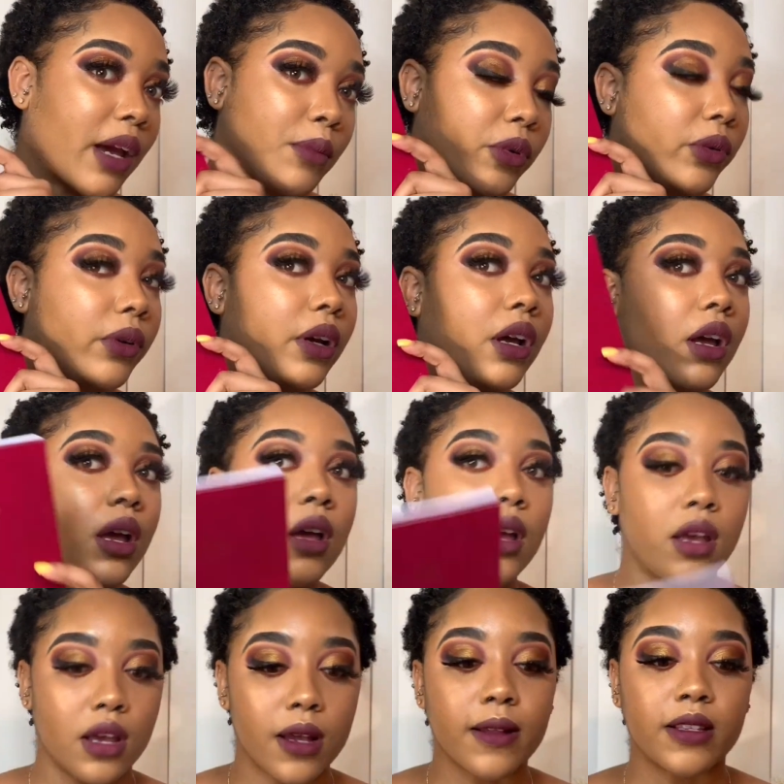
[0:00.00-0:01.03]
book,
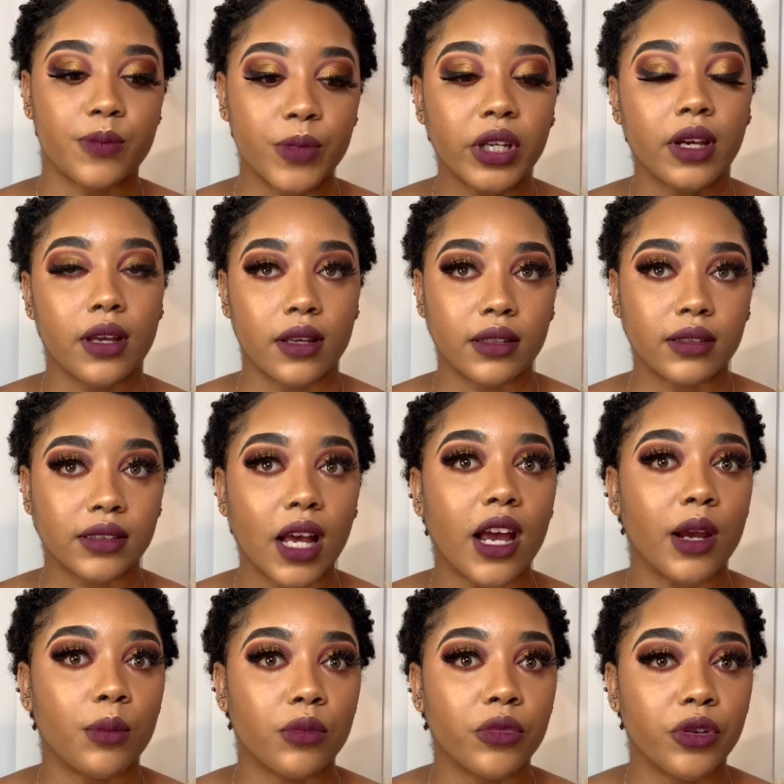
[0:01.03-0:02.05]
it's because
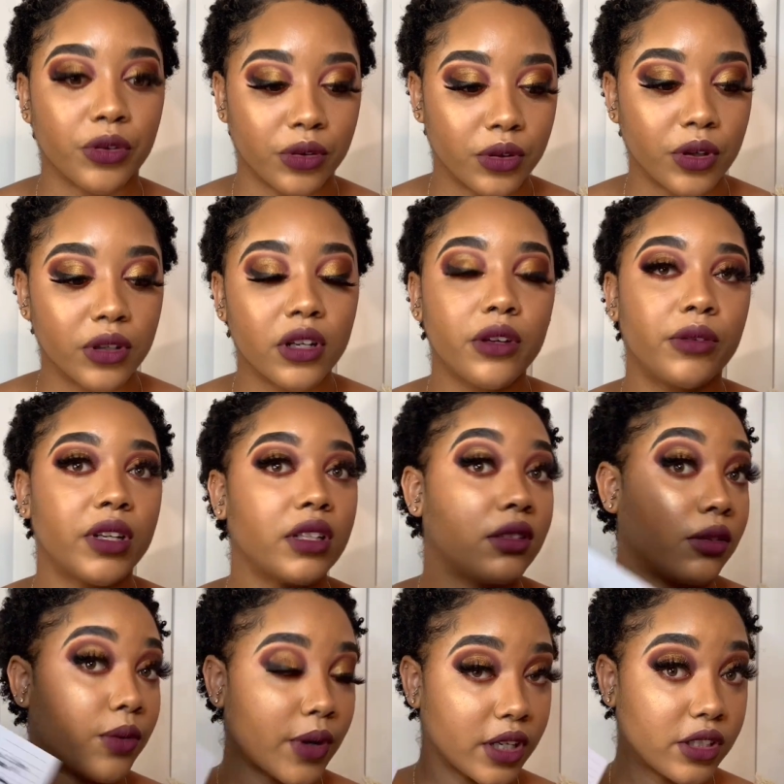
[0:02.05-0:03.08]
I'm gonna read the
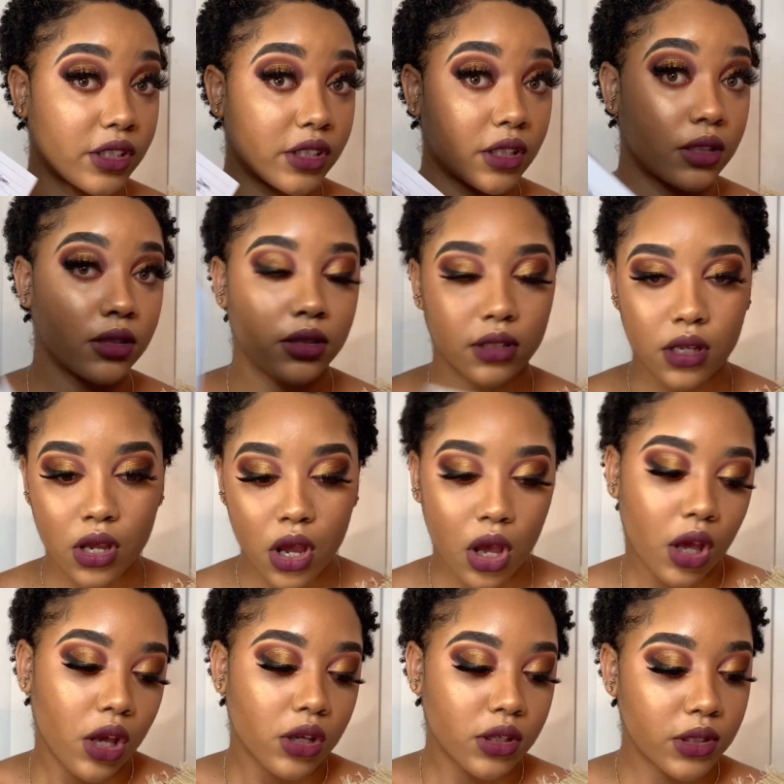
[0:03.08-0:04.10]
questions.
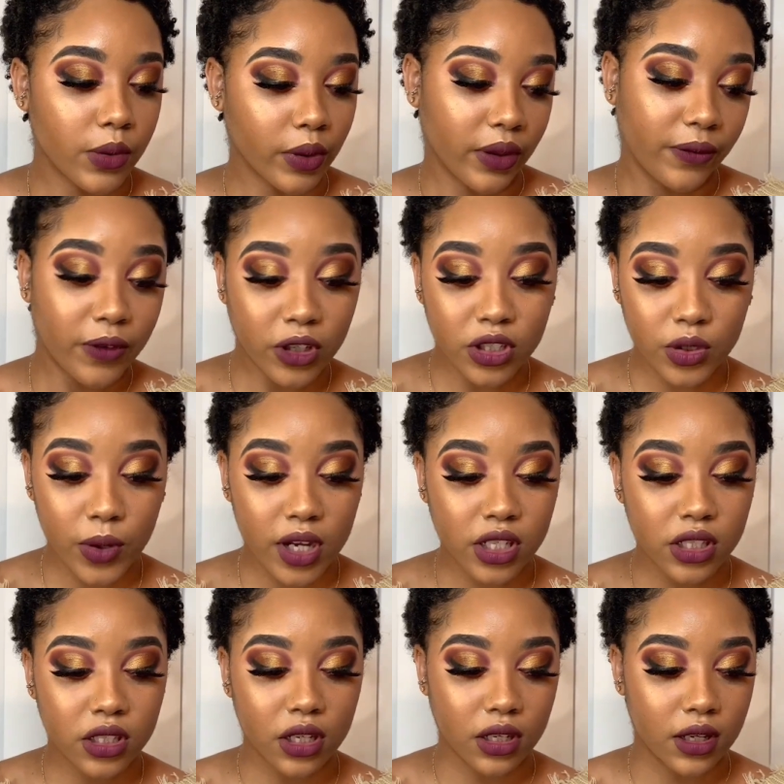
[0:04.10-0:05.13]
So the first
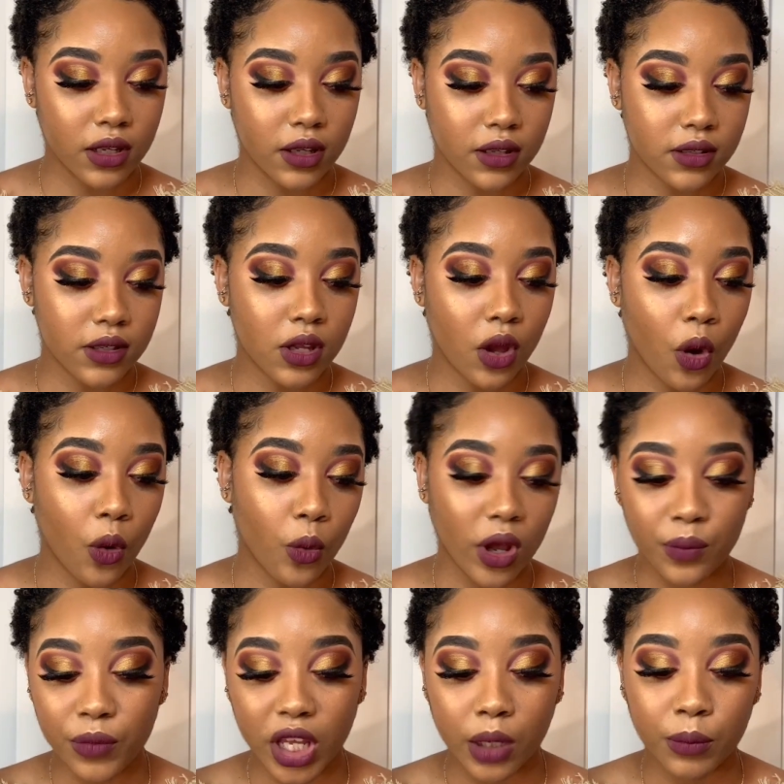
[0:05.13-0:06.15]
question is, what
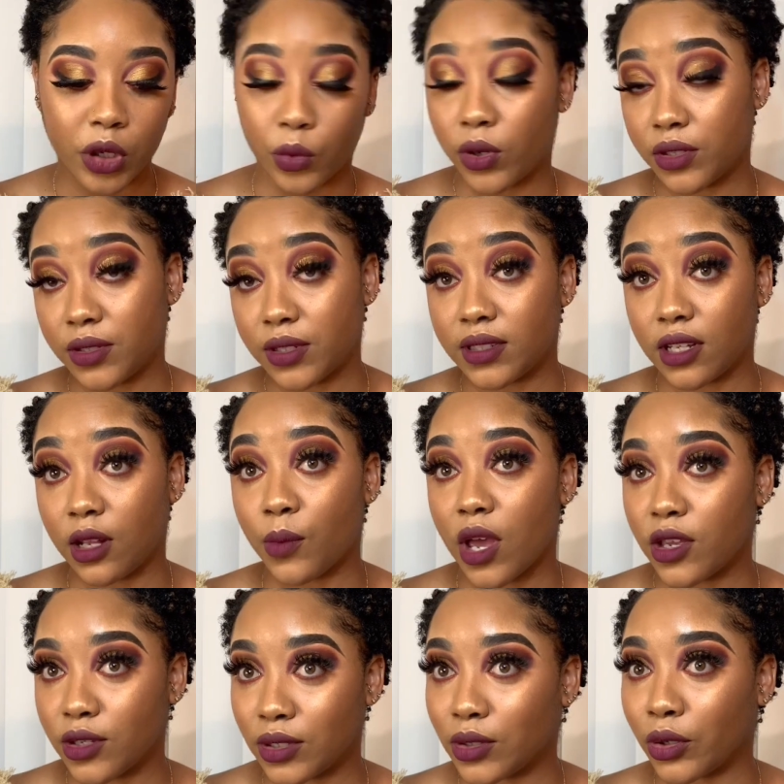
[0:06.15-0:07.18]
made me want to tell my
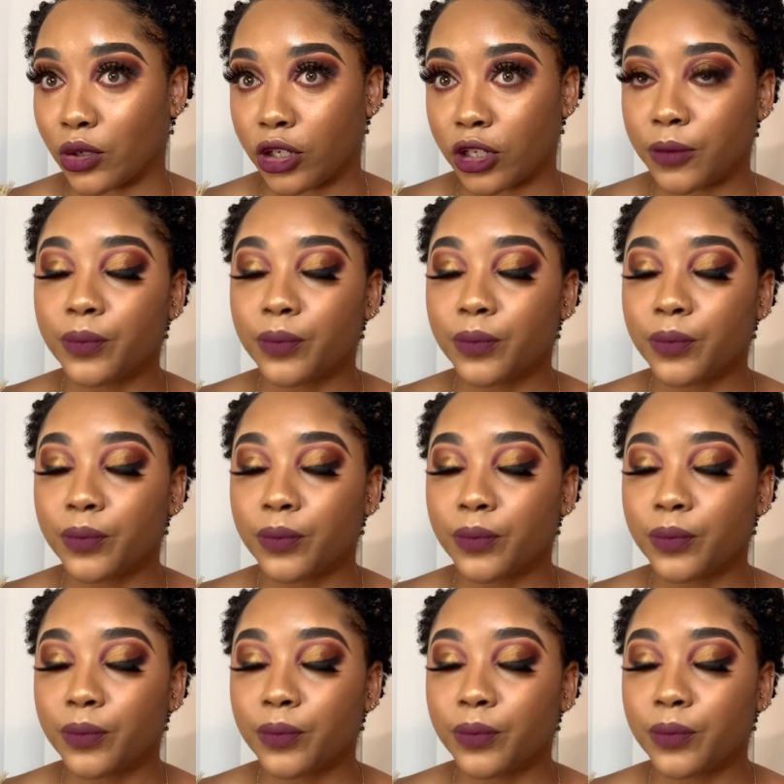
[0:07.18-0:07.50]
story?